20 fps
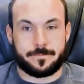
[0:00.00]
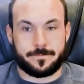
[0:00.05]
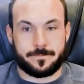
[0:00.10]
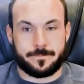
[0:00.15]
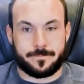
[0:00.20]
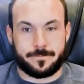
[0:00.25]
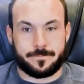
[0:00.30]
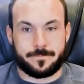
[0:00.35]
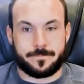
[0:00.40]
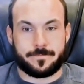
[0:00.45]

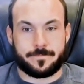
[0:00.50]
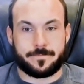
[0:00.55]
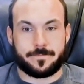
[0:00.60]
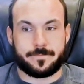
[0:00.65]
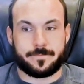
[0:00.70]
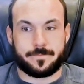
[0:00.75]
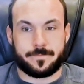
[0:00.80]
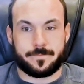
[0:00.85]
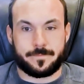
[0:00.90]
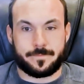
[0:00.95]

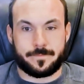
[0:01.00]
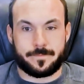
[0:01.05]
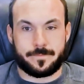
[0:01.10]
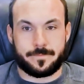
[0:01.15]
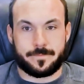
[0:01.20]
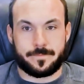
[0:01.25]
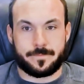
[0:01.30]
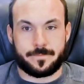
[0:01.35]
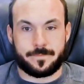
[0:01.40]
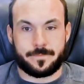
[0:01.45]

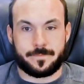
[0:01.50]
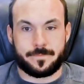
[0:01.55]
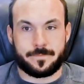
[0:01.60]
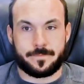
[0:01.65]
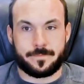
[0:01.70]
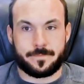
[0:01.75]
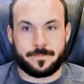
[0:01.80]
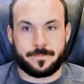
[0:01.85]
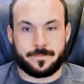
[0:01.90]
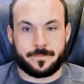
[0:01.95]

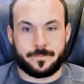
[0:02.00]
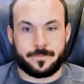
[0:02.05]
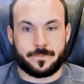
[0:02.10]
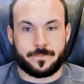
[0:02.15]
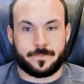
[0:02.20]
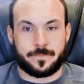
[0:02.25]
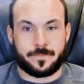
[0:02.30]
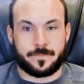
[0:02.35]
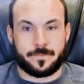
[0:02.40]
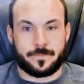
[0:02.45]

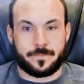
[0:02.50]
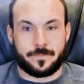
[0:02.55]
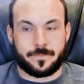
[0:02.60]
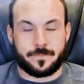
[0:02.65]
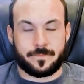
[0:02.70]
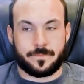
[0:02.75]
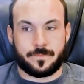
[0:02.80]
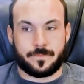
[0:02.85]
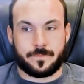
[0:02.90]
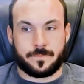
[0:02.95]

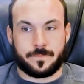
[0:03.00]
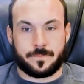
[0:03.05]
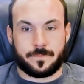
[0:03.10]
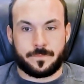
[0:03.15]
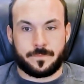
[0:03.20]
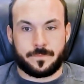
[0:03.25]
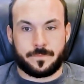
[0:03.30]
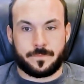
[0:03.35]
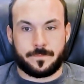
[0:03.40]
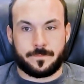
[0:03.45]

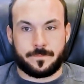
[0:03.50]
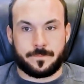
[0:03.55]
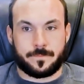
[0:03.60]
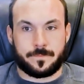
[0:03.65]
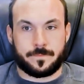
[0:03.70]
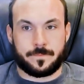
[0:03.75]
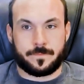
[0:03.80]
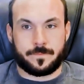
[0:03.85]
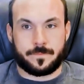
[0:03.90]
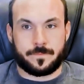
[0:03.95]

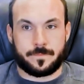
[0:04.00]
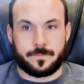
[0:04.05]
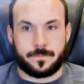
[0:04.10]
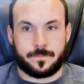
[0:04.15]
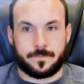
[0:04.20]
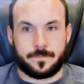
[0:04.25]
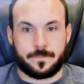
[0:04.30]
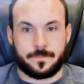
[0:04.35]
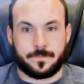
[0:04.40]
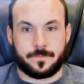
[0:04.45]

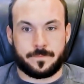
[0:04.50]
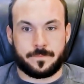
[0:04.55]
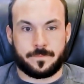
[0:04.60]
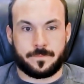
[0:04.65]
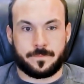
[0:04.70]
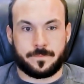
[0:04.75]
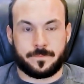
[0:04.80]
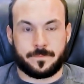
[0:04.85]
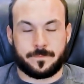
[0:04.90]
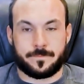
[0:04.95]

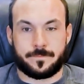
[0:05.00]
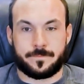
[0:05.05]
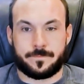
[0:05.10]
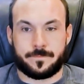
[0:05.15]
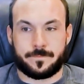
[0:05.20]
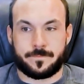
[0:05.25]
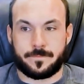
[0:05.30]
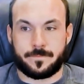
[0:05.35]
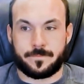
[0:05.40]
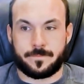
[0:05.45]

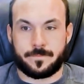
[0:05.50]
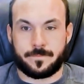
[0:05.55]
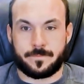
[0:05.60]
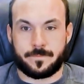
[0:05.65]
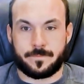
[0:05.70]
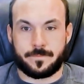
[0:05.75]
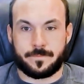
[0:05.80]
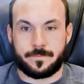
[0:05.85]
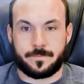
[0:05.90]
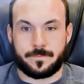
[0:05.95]

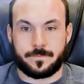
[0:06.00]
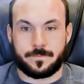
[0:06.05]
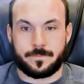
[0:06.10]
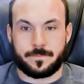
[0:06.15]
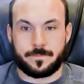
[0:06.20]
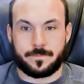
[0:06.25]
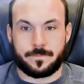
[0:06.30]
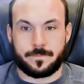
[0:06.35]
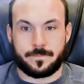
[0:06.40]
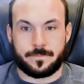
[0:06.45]

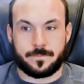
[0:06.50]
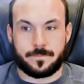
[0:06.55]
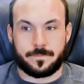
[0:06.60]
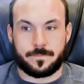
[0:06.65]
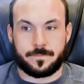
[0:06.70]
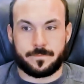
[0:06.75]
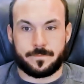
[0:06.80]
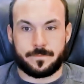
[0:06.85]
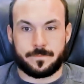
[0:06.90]
This person isn't speaking.